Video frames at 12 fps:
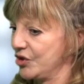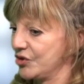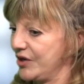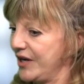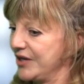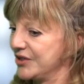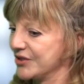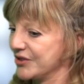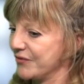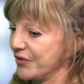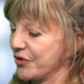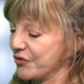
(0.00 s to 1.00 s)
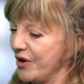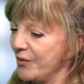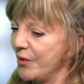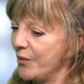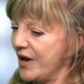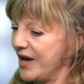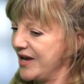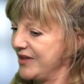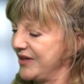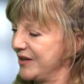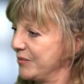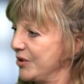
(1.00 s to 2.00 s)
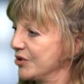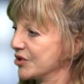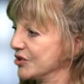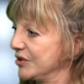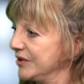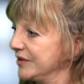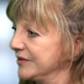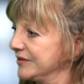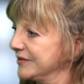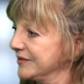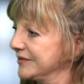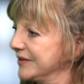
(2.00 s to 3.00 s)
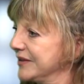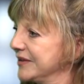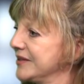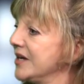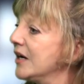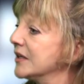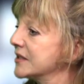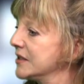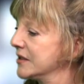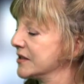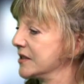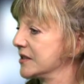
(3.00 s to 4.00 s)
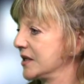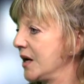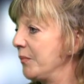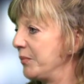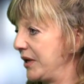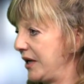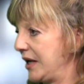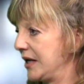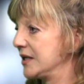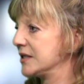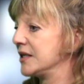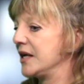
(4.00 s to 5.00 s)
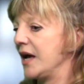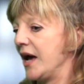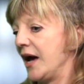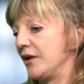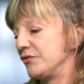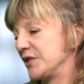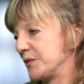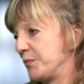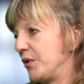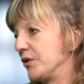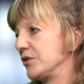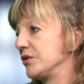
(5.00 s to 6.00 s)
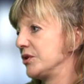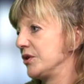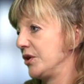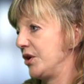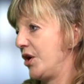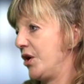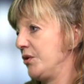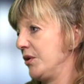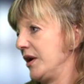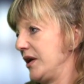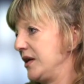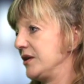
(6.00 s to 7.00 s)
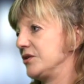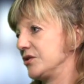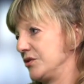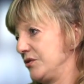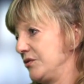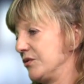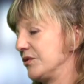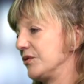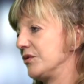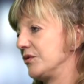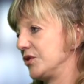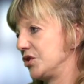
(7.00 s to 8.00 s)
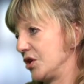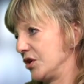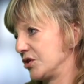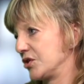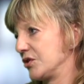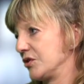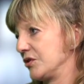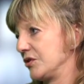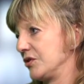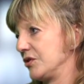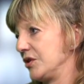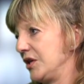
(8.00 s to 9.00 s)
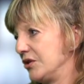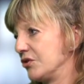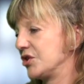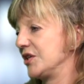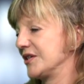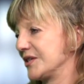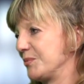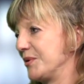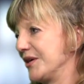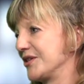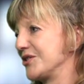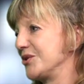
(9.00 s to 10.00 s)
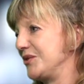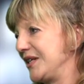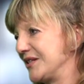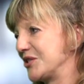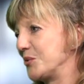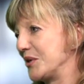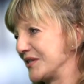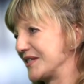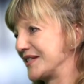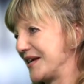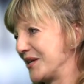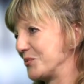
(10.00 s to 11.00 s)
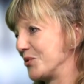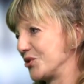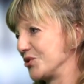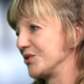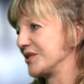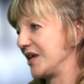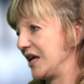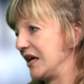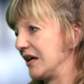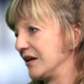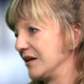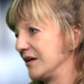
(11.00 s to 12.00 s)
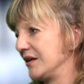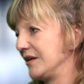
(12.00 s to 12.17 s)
Try to sort of throw away the emotional nastiness that's accompanying it and respond only to the judge. He or she is the person who needs to understand what you're saying.